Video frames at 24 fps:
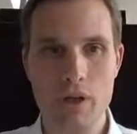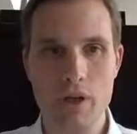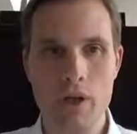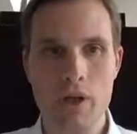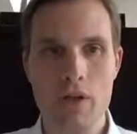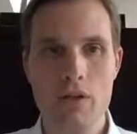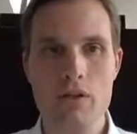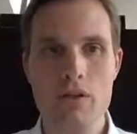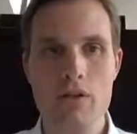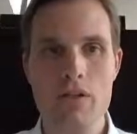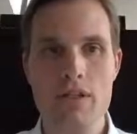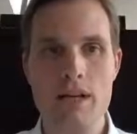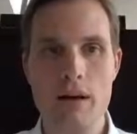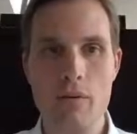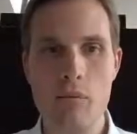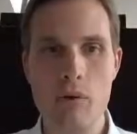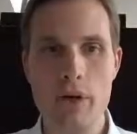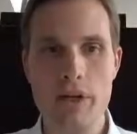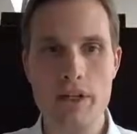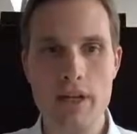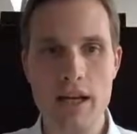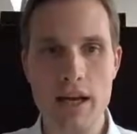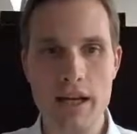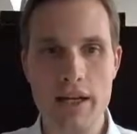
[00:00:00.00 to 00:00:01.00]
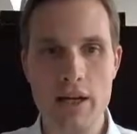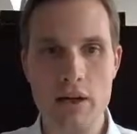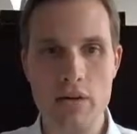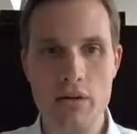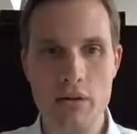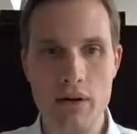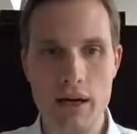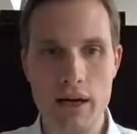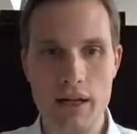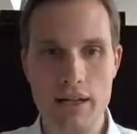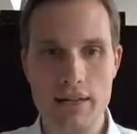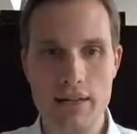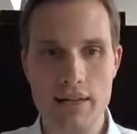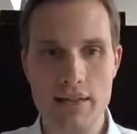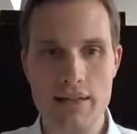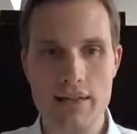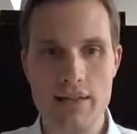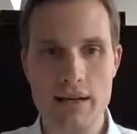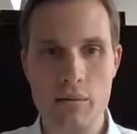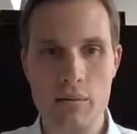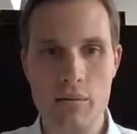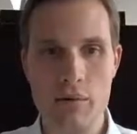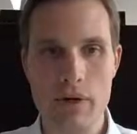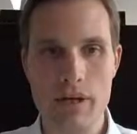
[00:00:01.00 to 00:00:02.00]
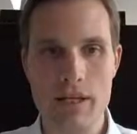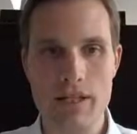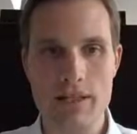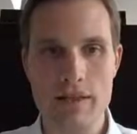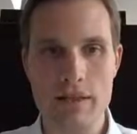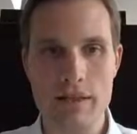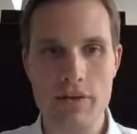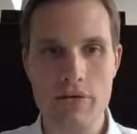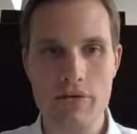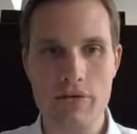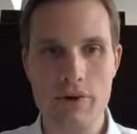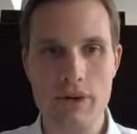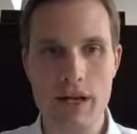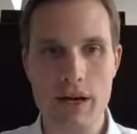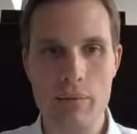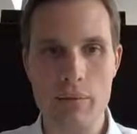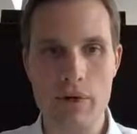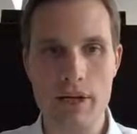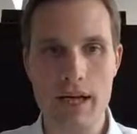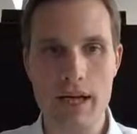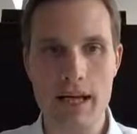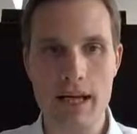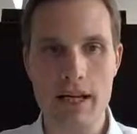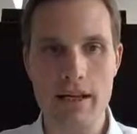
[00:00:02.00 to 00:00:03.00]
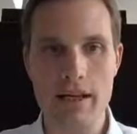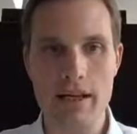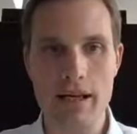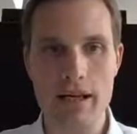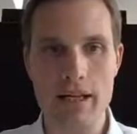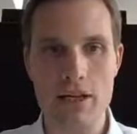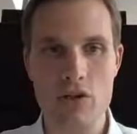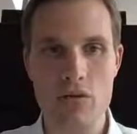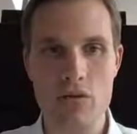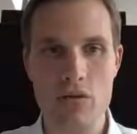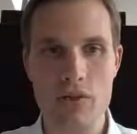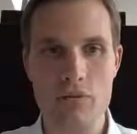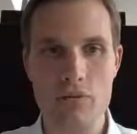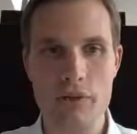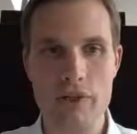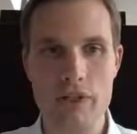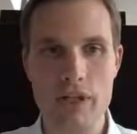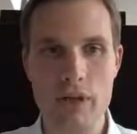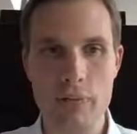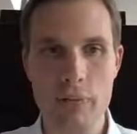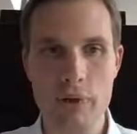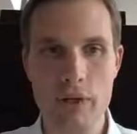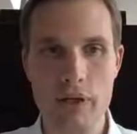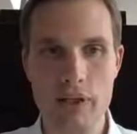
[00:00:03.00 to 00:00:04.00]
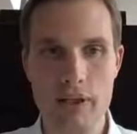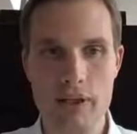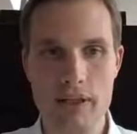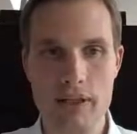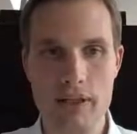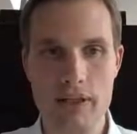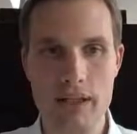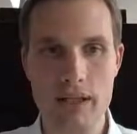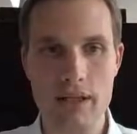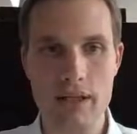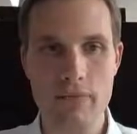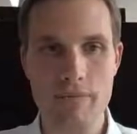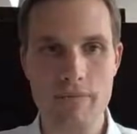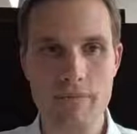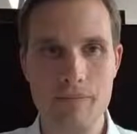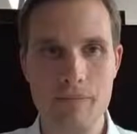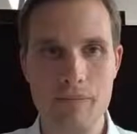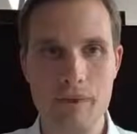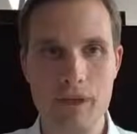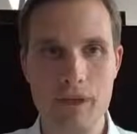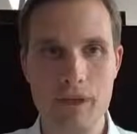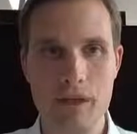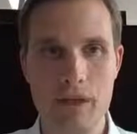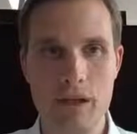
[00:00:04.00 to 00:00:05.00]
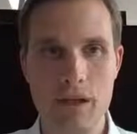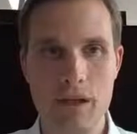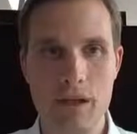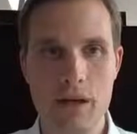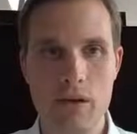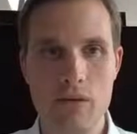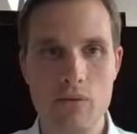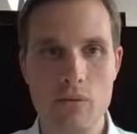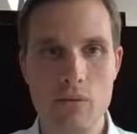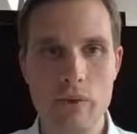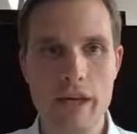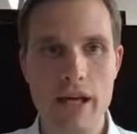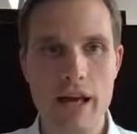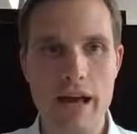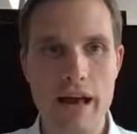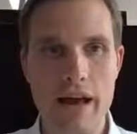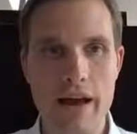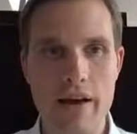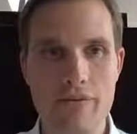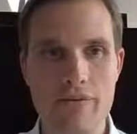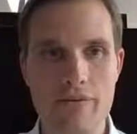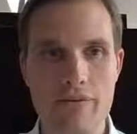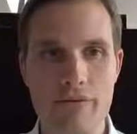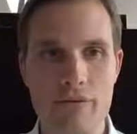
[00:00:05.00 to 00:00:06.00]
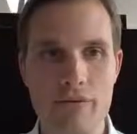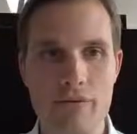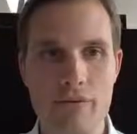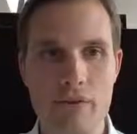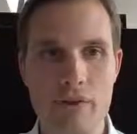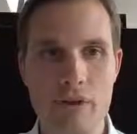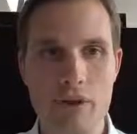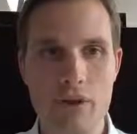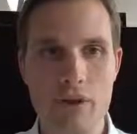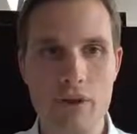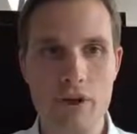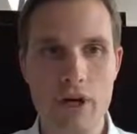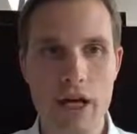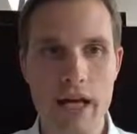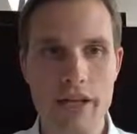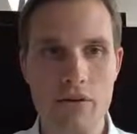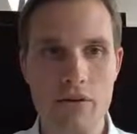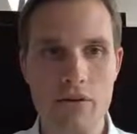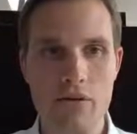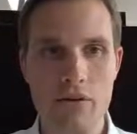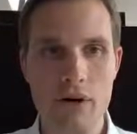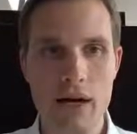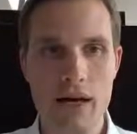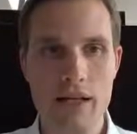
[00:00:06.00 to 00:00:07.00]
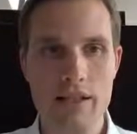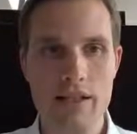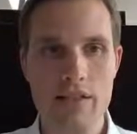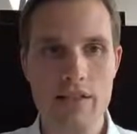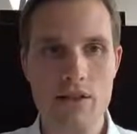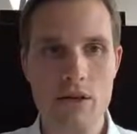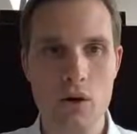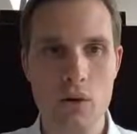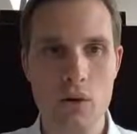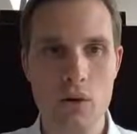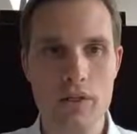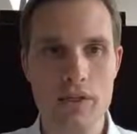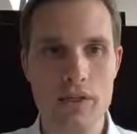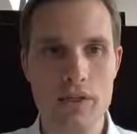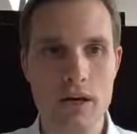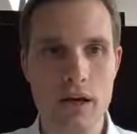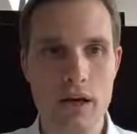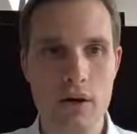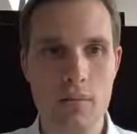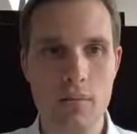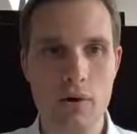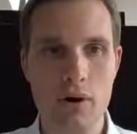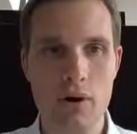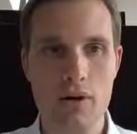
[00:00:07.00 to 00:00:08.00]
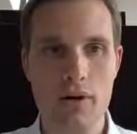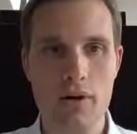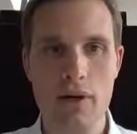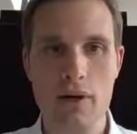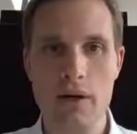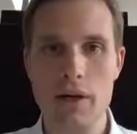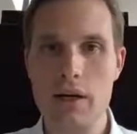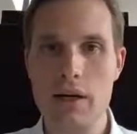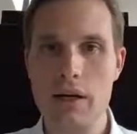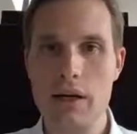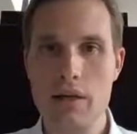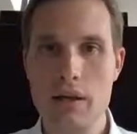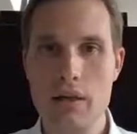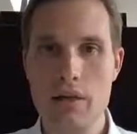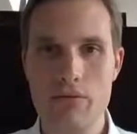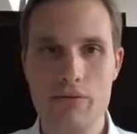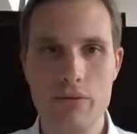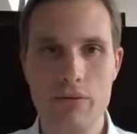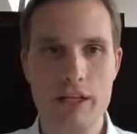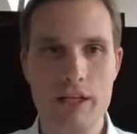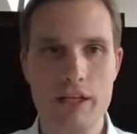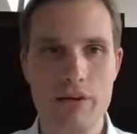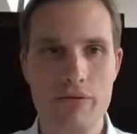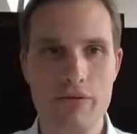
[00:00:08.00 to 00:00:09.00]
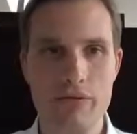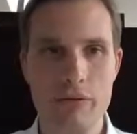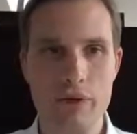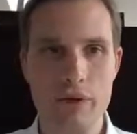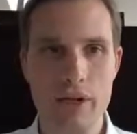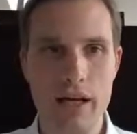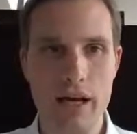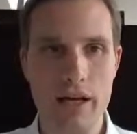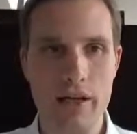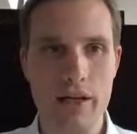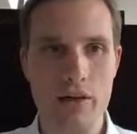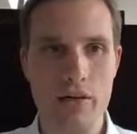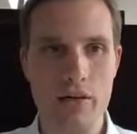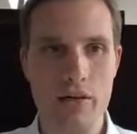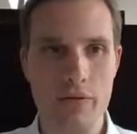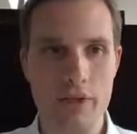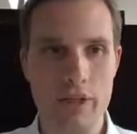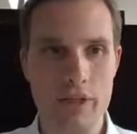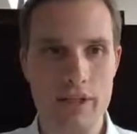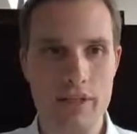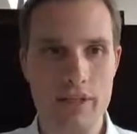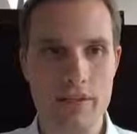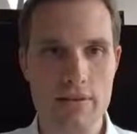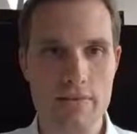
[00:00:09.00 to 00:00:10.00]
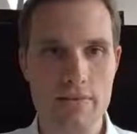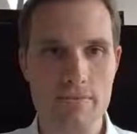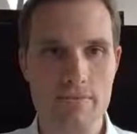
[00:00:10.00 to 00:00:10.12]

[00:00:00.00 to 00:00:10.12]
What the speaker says: To somewhat categorize and summarize the different M&A engagements we typically see, we have categorized those among 3 different categories.